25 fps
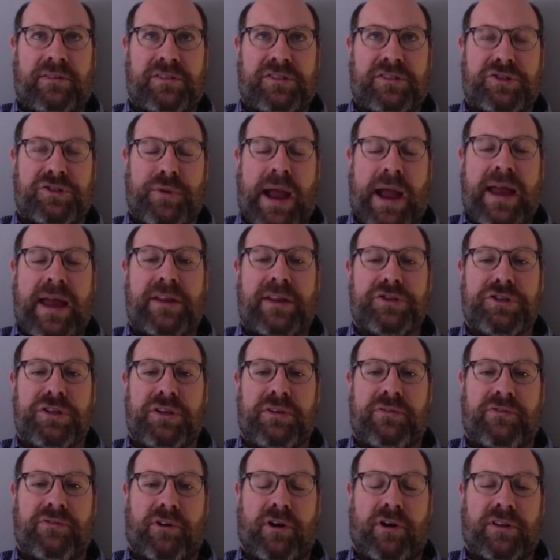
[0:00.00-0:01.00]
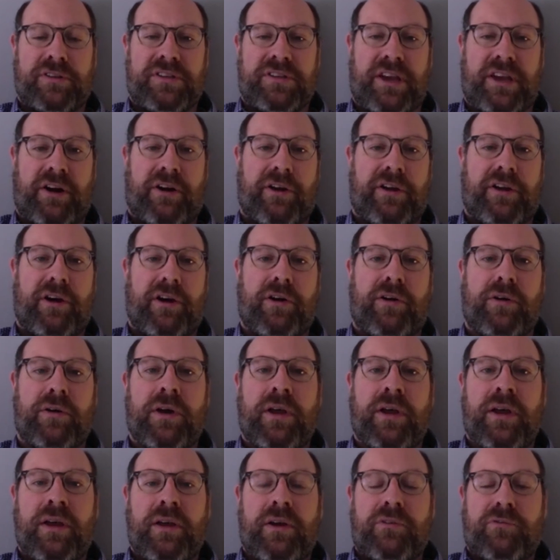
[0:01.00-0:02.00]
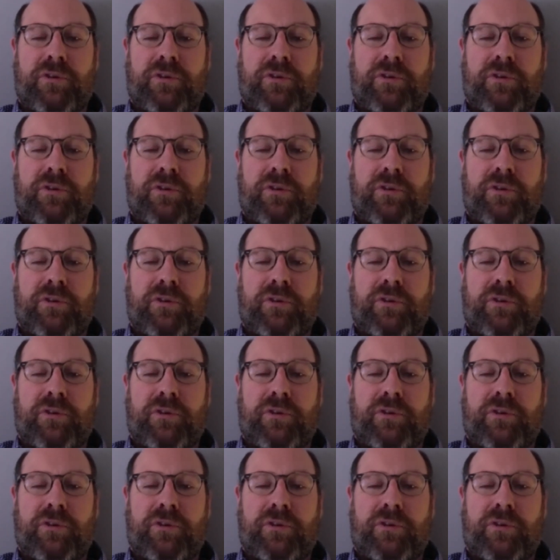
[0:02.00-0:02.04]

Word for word: strategy for Ontario